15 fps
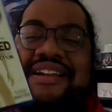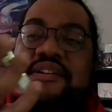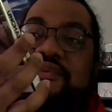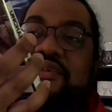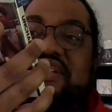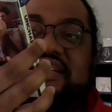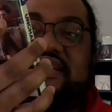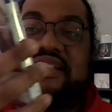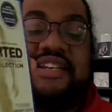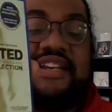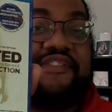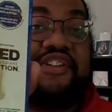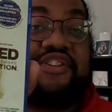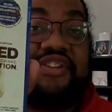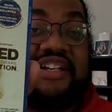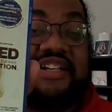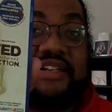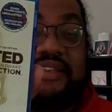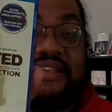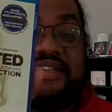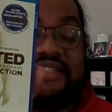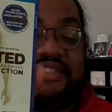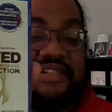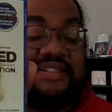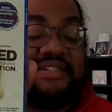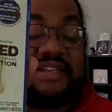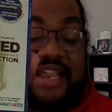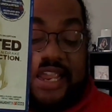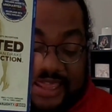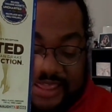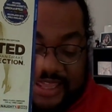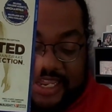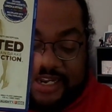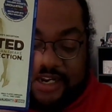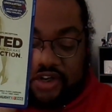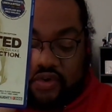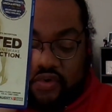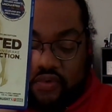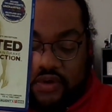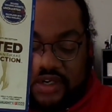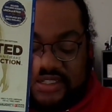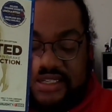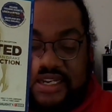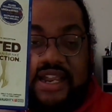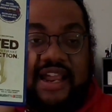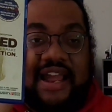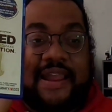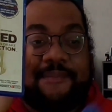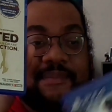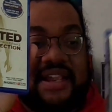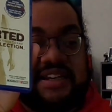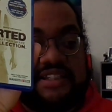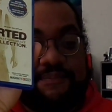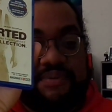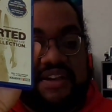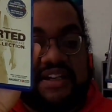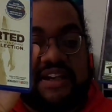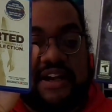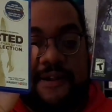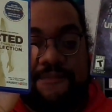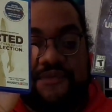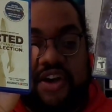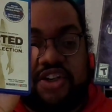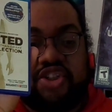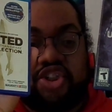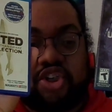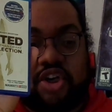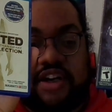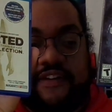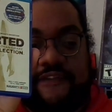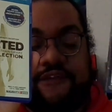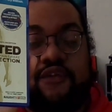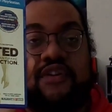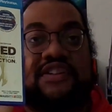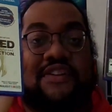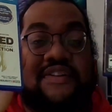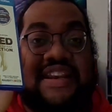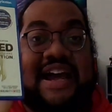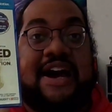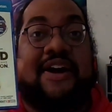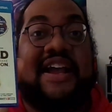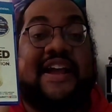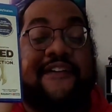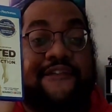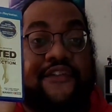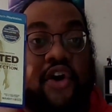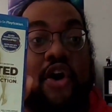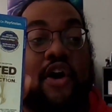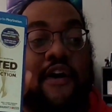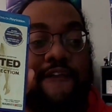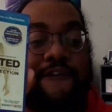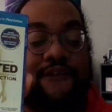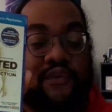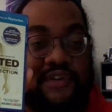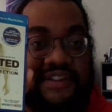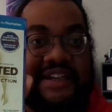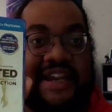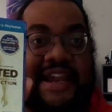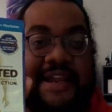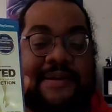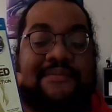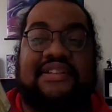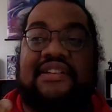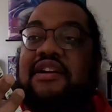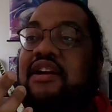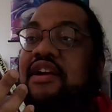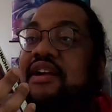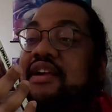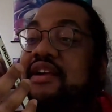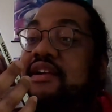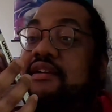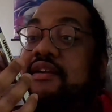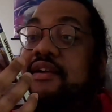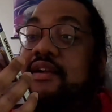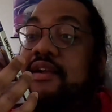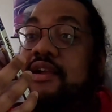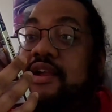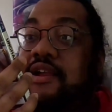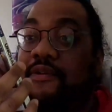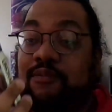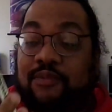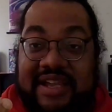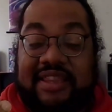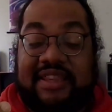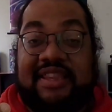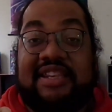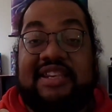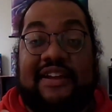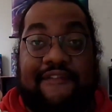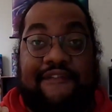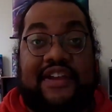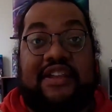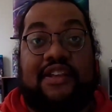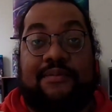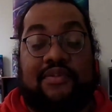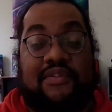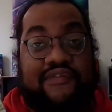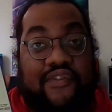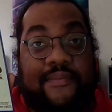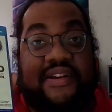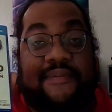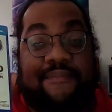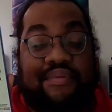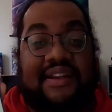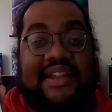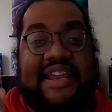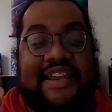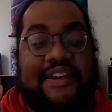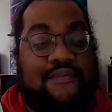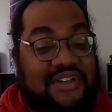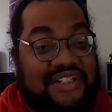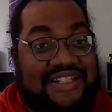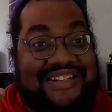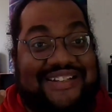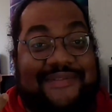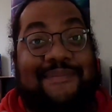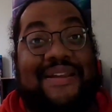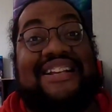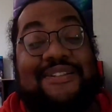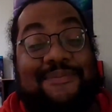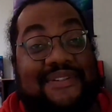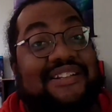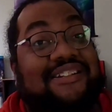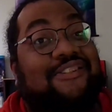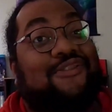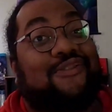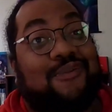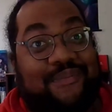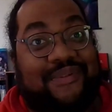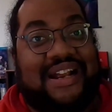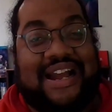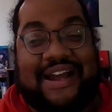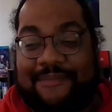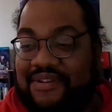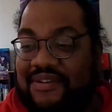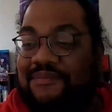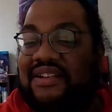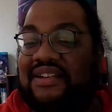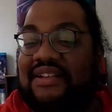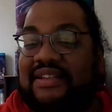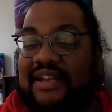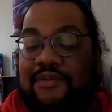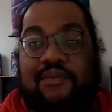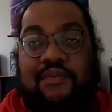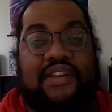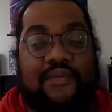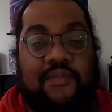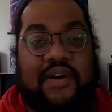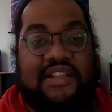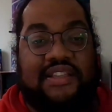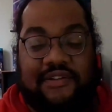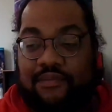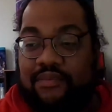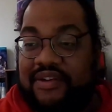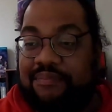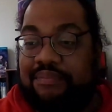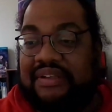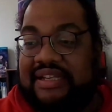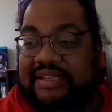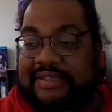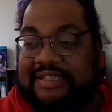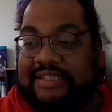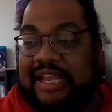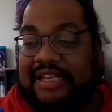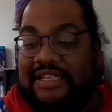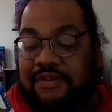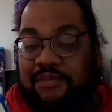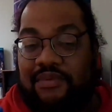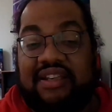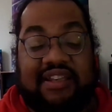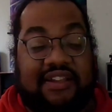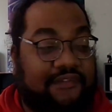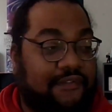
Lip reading: which is the Nathan Drake collections, and then of course I managed to pick up Uncharted 4. So now I have all 4 games readily available for me to play, which it makes me super happy because I really wanted to replay these games and relive